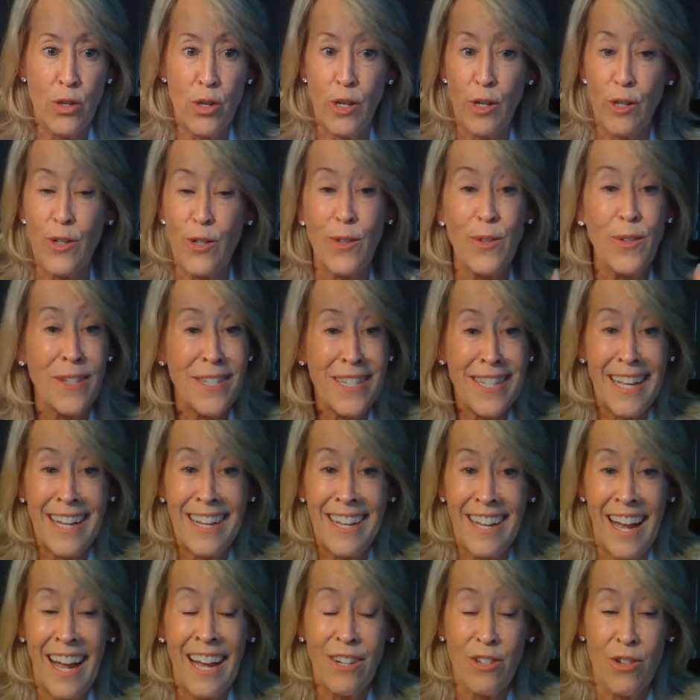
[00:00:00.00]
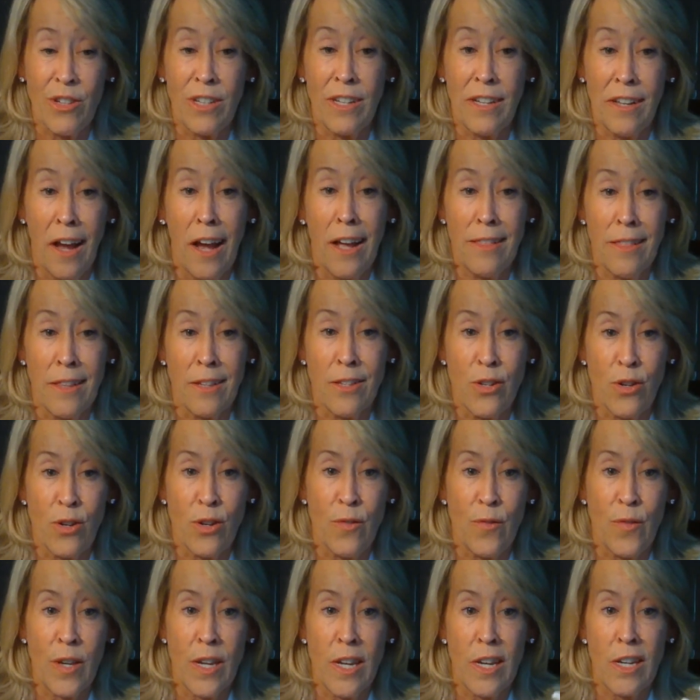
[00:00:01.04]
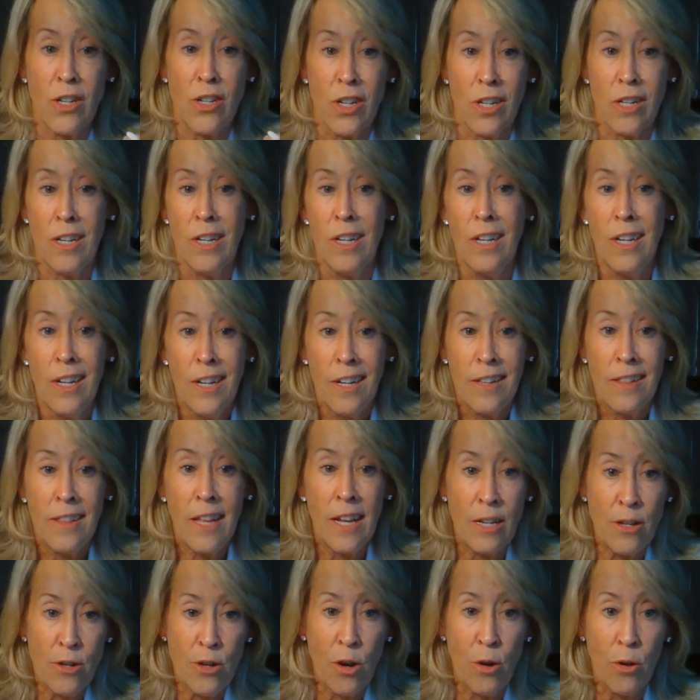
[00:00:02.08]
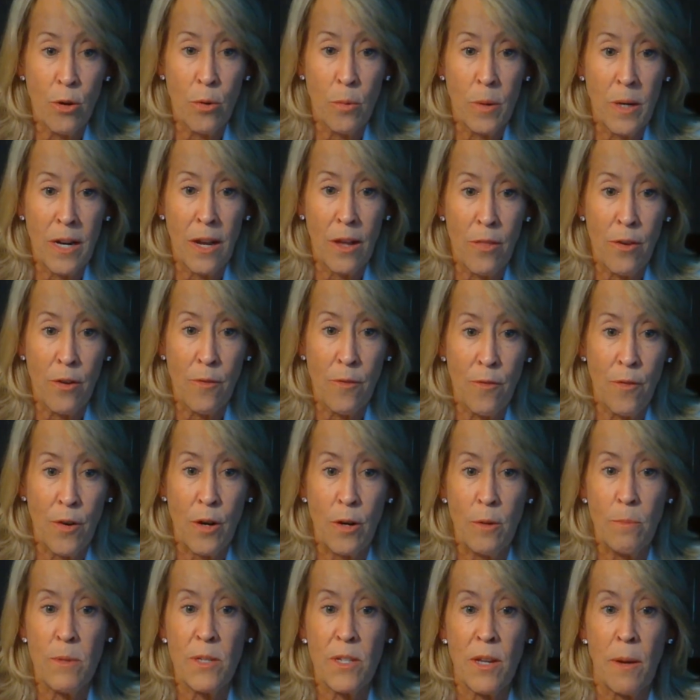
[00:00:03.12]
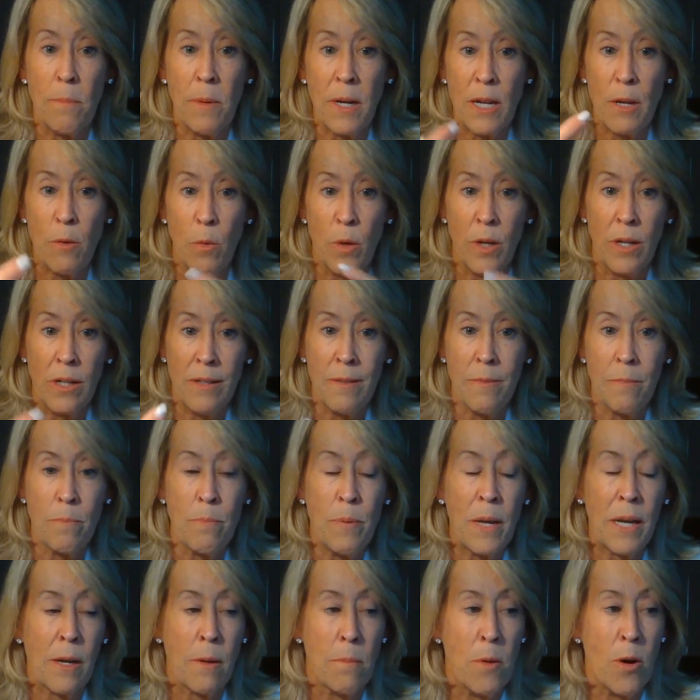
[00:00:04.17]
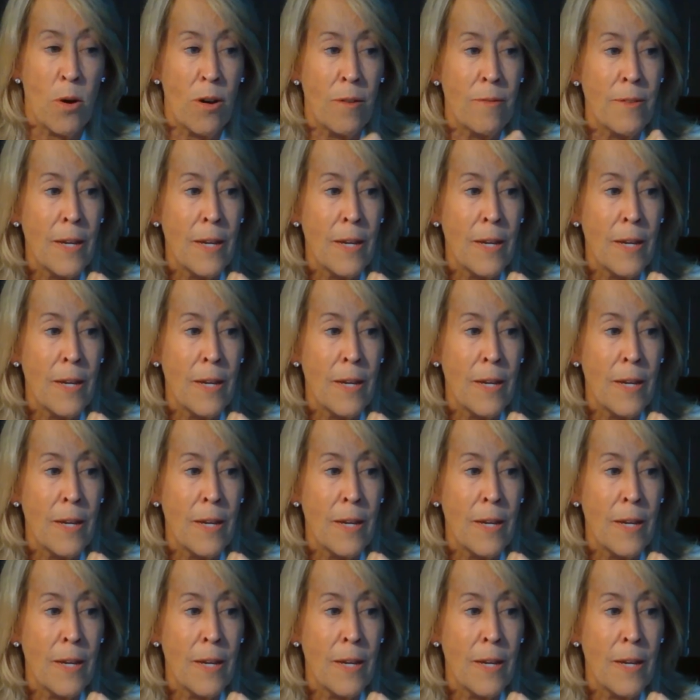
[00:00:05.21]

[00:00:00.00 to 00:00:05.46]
As soon as they actually got the certification, they'd go to another firm. Somebody would pick them off.